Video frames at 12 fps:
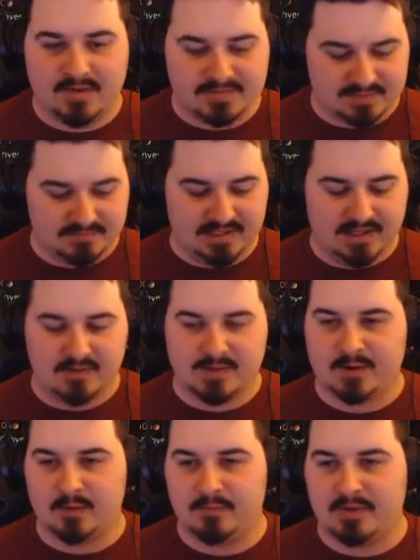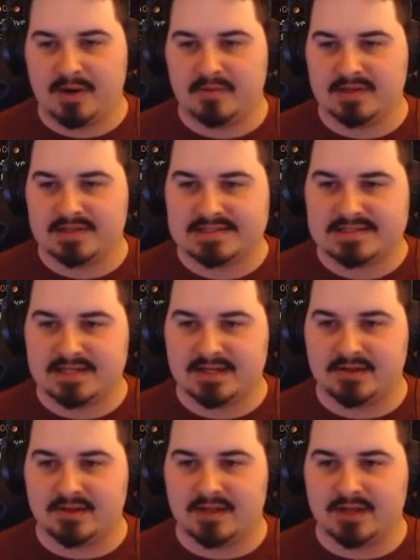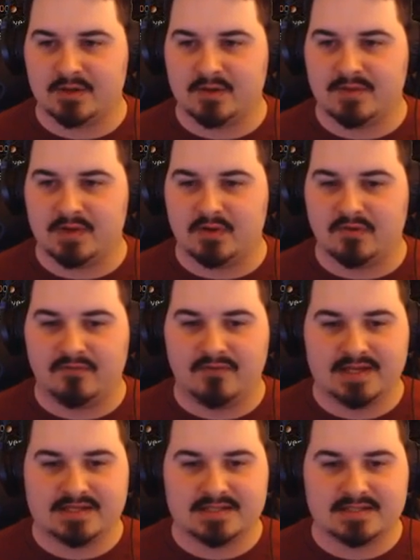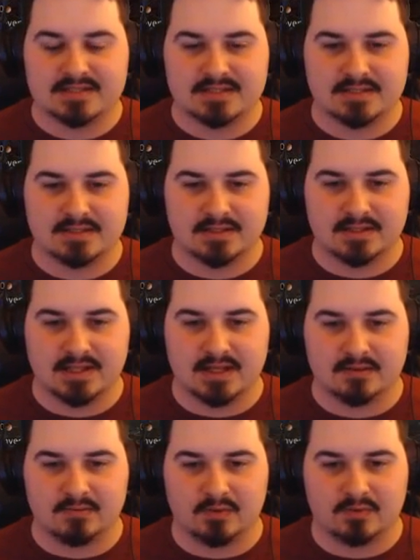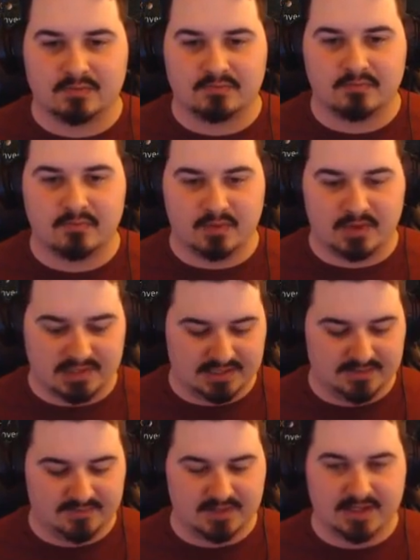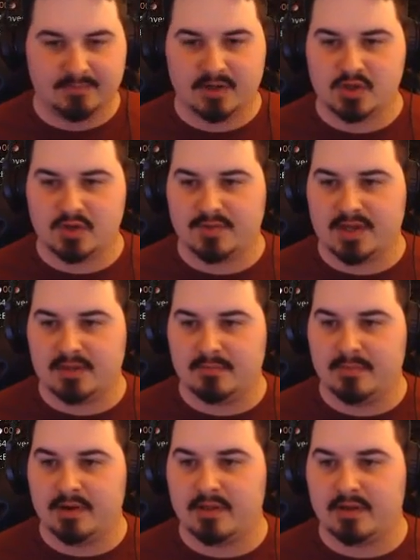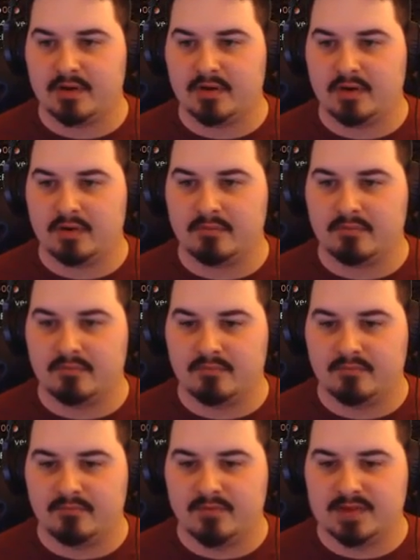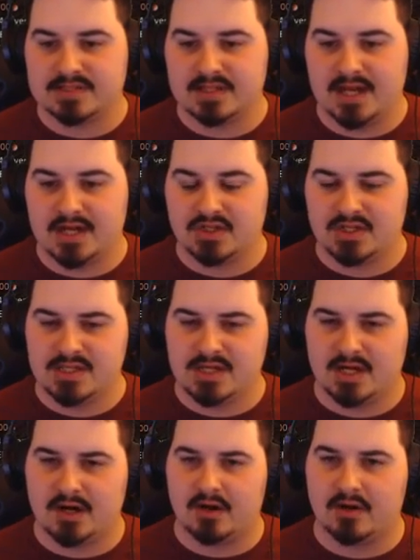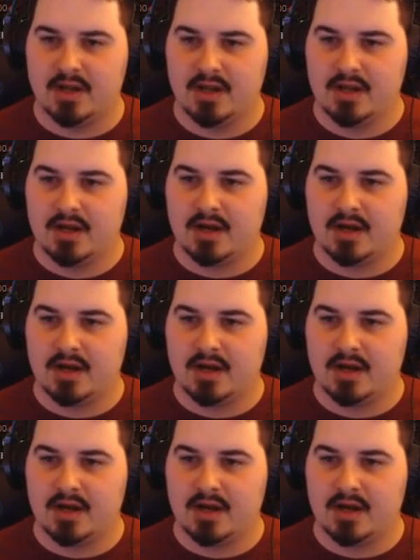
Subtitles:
do have some gear that I could probably sell. I do have the new fists that look pretty nifty. I'm not sure if they're any better than current fists. Actually, they are.